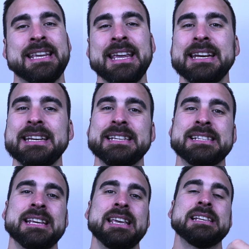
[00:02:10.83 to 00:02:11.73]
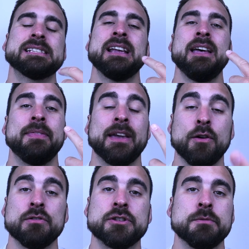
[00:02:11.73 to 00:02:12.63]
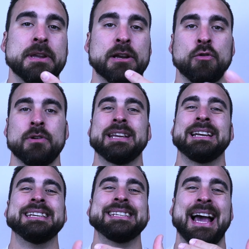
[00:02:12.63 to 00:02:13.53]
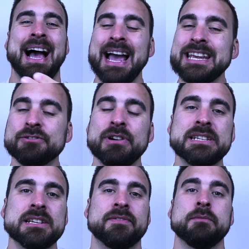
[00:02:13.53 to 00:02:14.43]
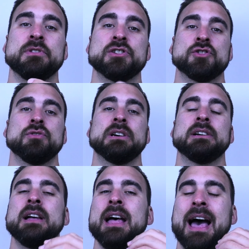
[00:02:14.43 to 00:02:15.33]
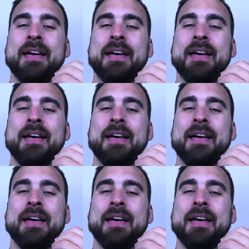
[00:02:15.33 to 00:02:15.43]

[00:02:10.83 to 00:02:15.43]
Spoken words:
Kidney disease, they're going to be chronically dehydrated from the sugar